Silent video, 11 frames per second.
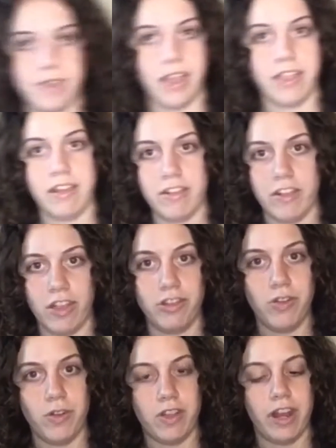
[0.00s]
these are the
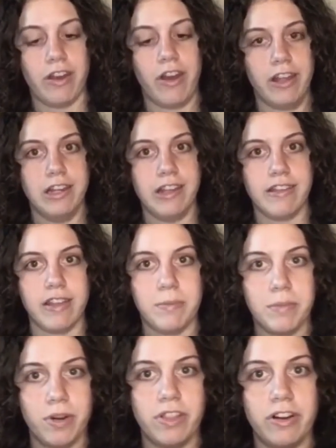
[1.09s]
2 that I got in
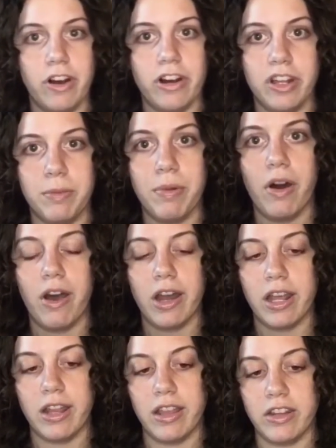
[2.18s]
December. They're already
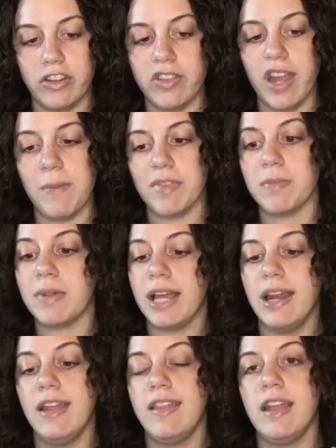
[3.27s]
potted. They just came with a
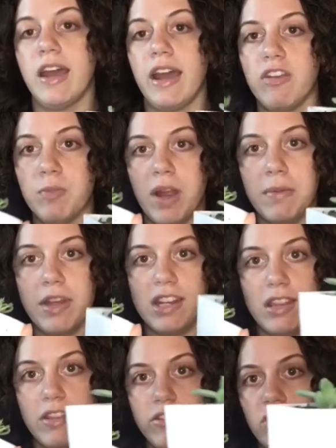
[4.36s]
plant, and then I spray painted
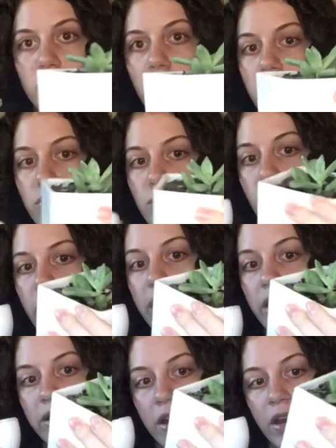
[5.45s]
these 2 pots
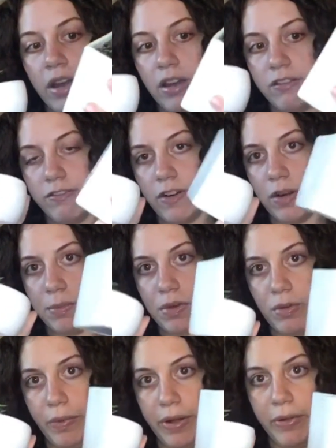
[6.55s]
white from Goodwill.